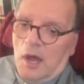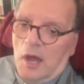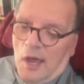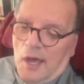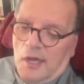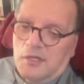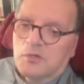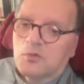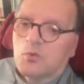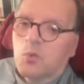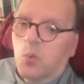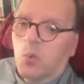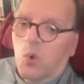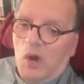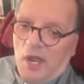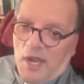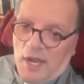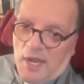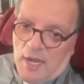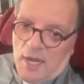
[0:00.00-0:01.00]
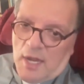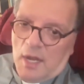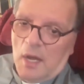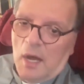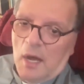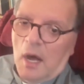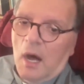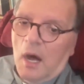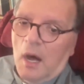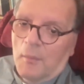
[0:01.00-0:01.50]
and we
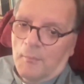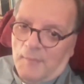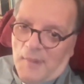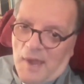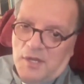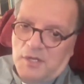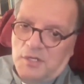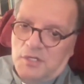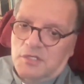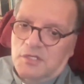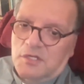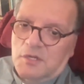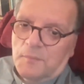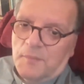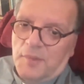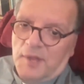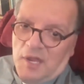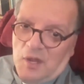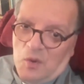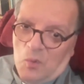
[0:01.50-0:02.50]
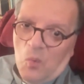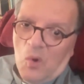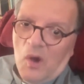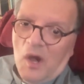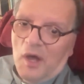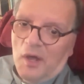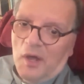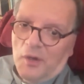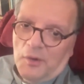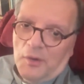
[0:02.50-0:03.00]
are meant to be
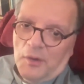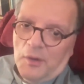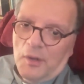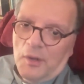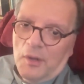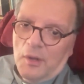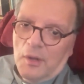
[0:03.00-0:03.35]
one,